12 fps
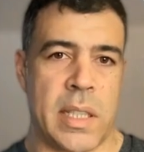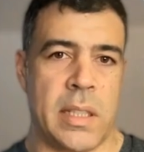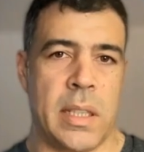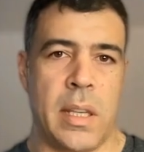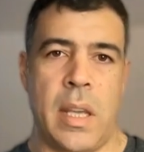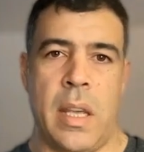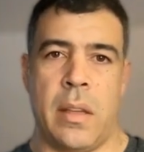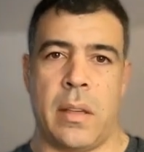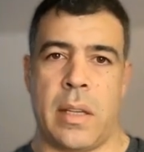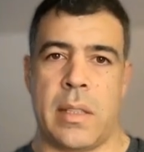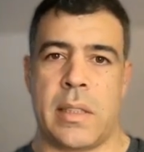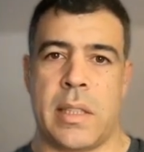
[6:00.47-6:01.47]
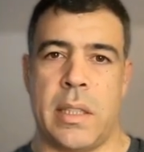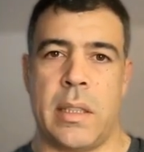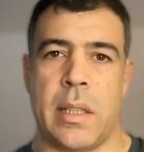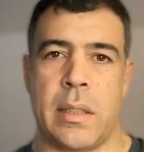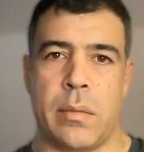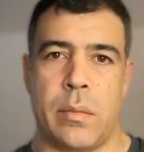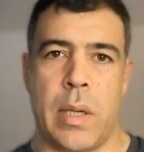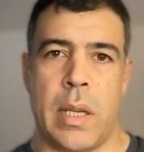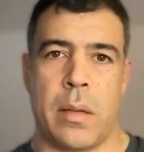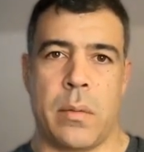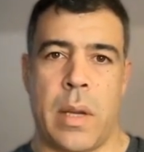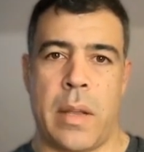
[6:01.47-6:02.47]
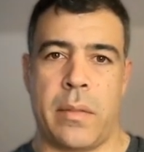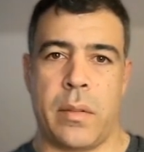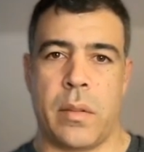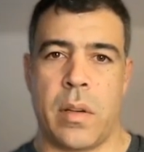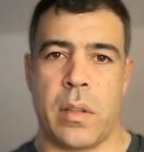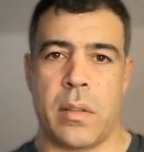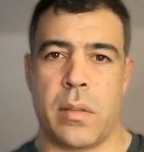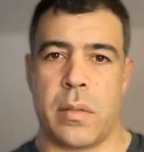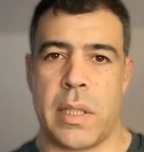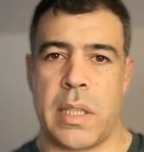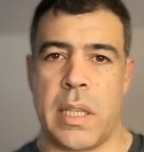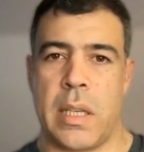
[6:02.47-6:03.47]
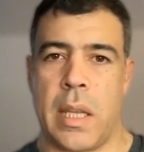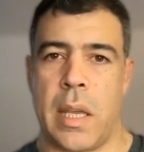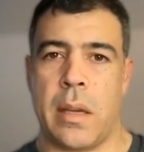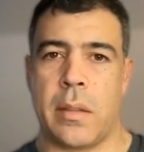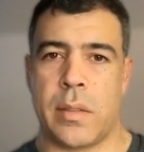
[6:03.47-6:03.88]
you can see that we have the code already in here.